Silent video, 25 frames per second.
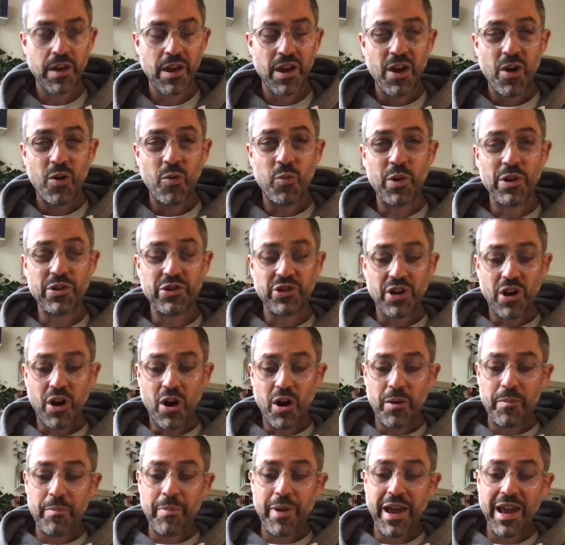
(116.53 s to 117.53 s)
which
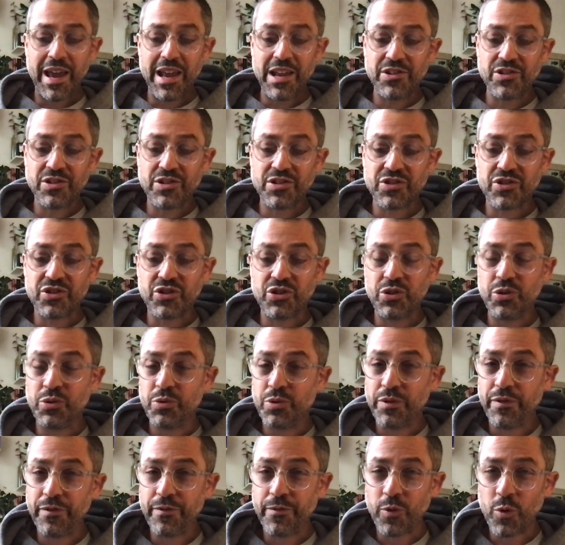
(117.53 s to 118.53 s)
on pages 2 to
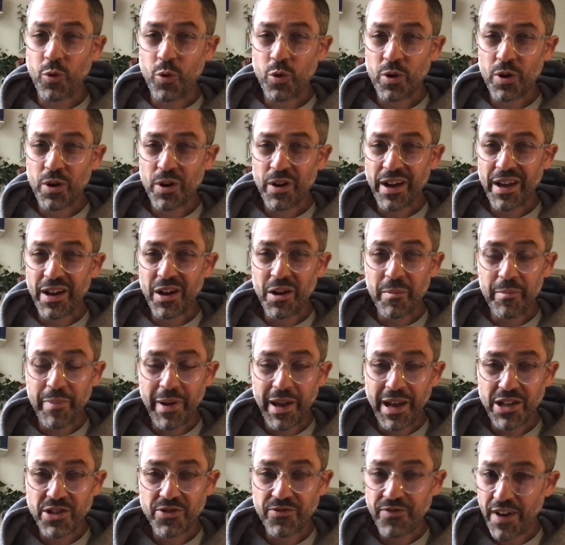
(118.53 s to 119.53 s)
4 and on
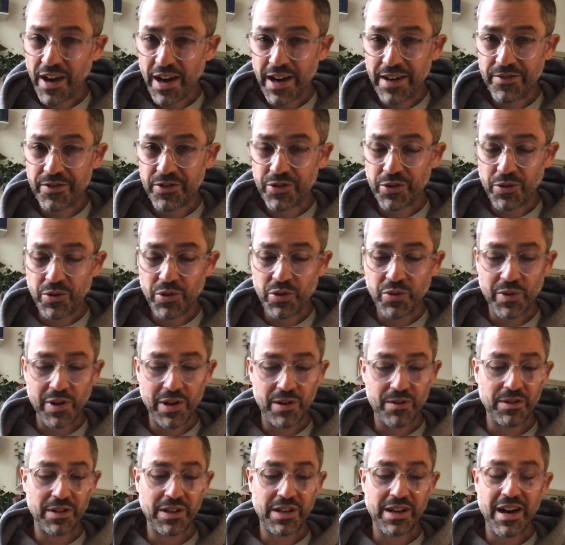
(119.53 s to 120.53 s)
page 5 too, you hear
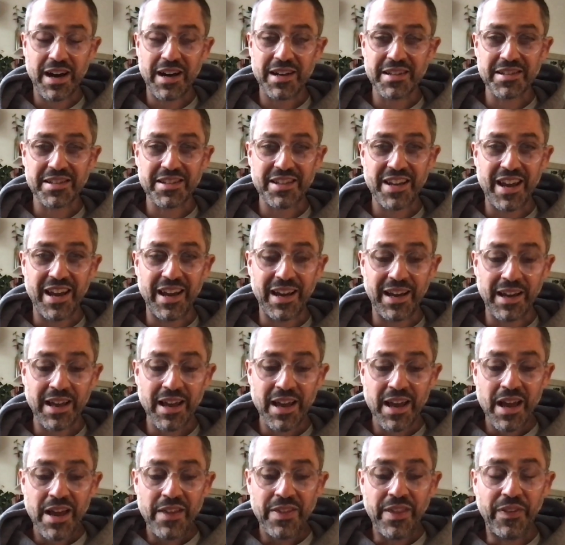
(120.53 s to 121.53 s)
Lacan saying
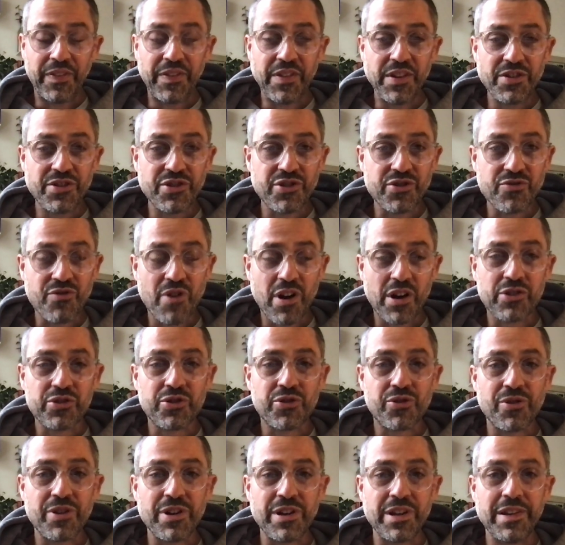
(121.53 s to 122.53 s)
that this
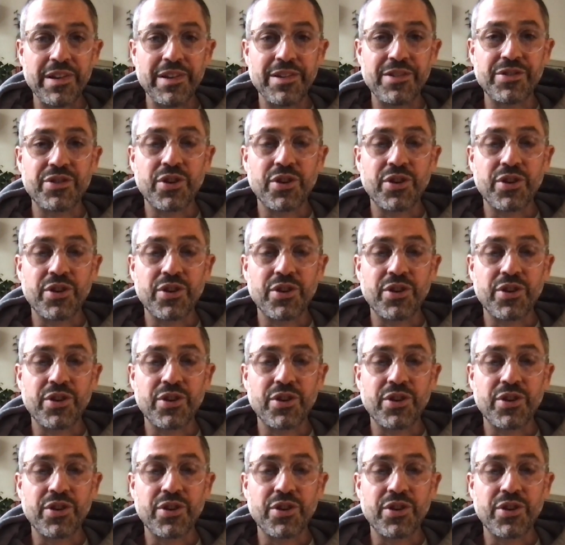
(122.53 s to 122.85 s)
structure is